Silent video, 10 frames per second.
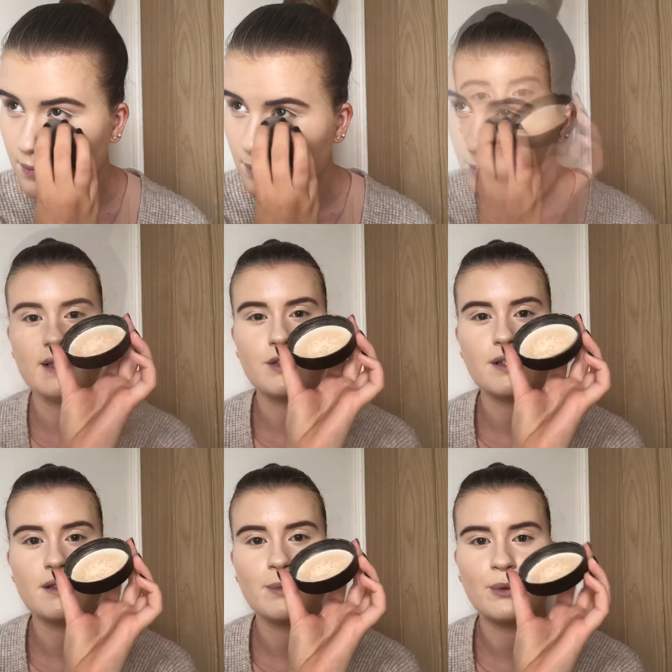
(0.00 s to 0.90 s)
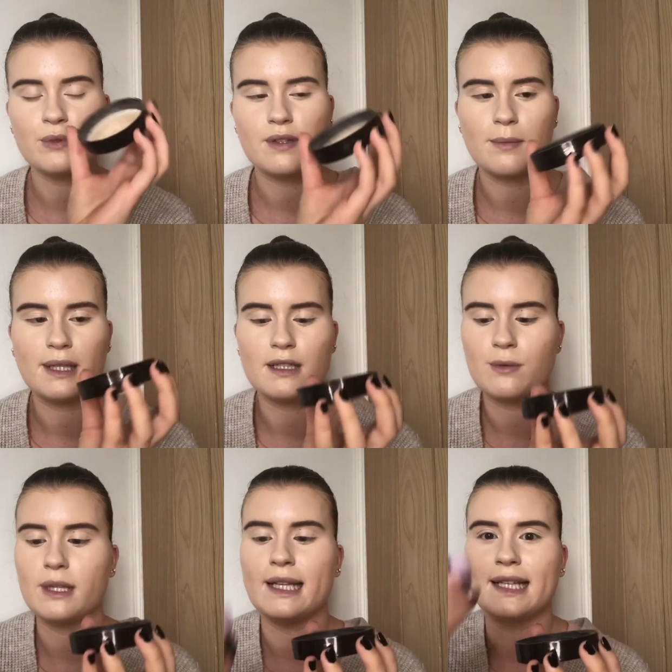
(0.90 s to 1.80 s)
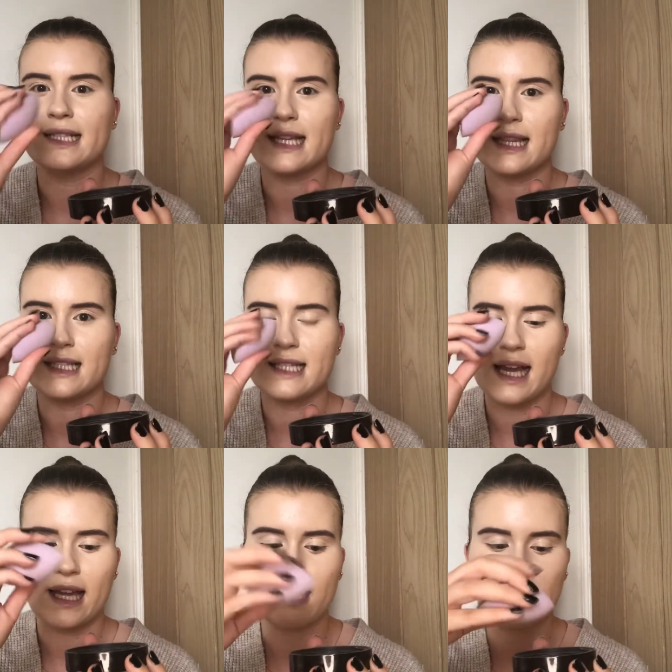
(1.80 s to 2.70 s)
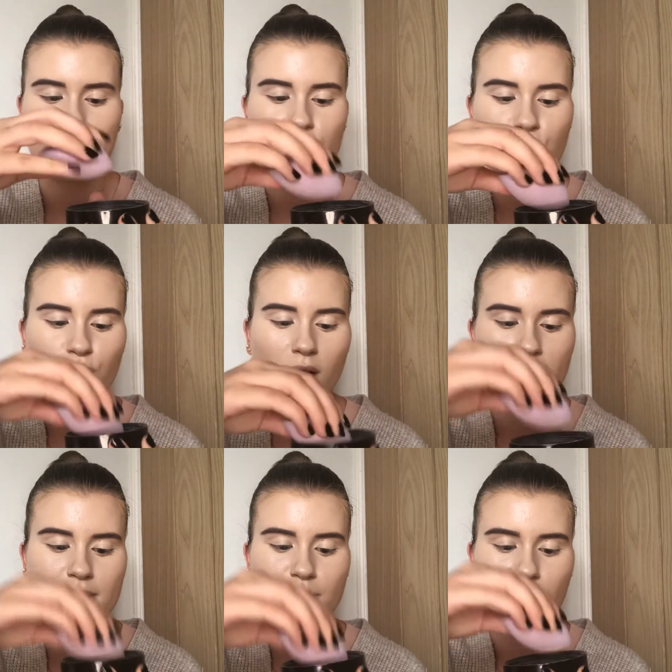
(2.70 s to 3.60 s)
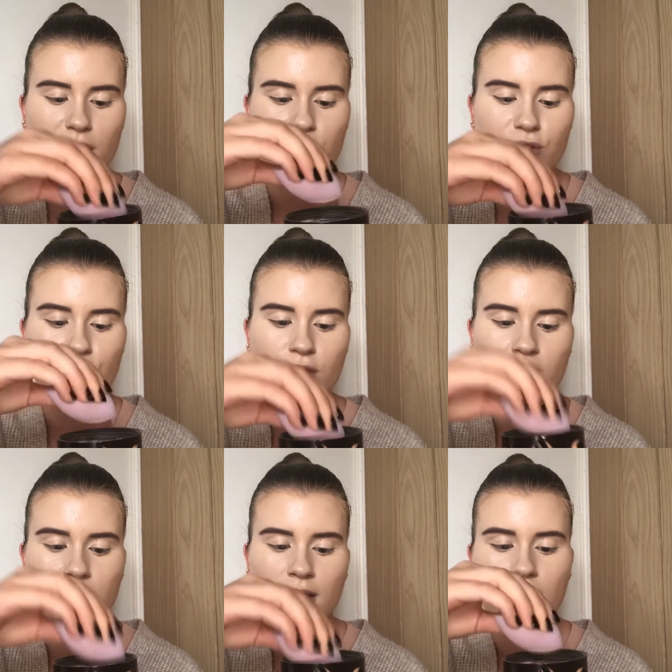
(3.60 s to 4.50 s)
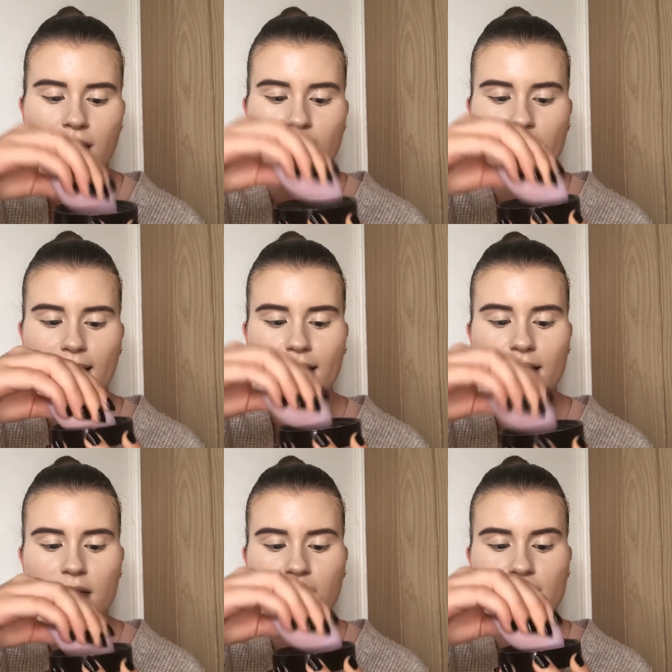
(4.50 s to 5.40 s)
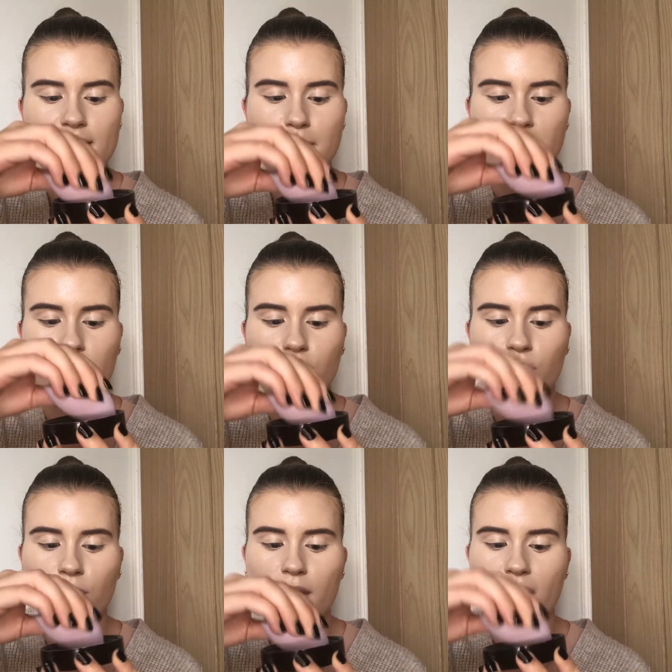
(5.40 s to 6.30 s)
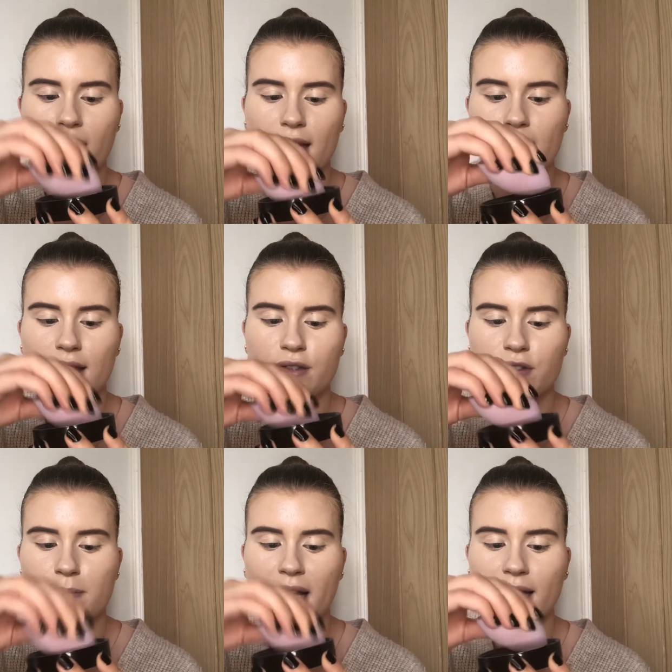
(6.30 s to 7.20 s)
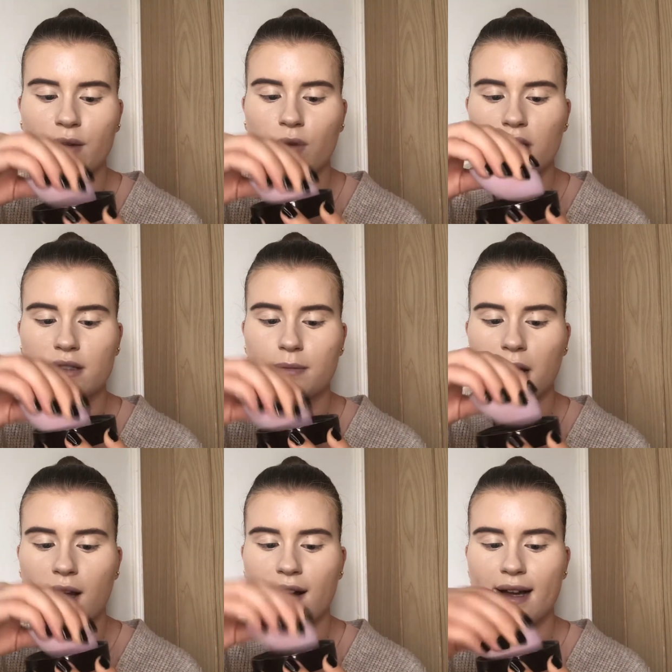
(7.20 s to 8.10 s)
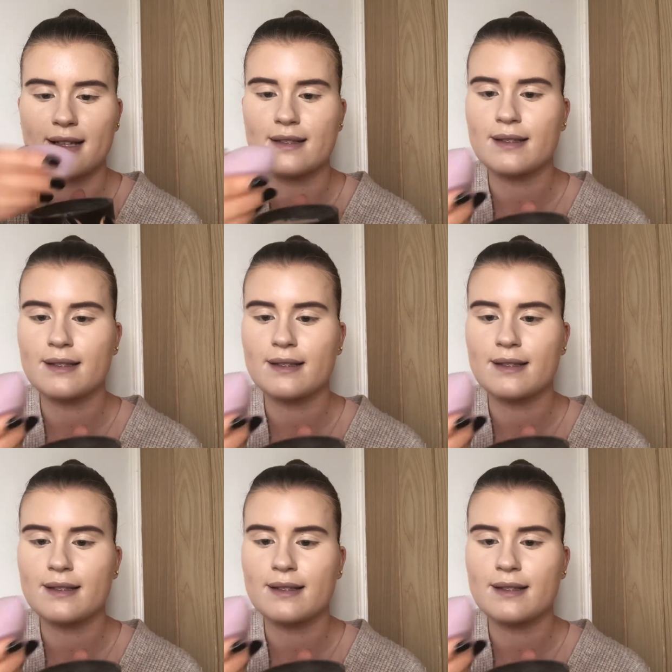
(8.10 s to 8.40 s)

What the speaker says: And I just like to pull some into a lid and then take a dry sponge and get a nice amount on there, and then just pack it right under my eyes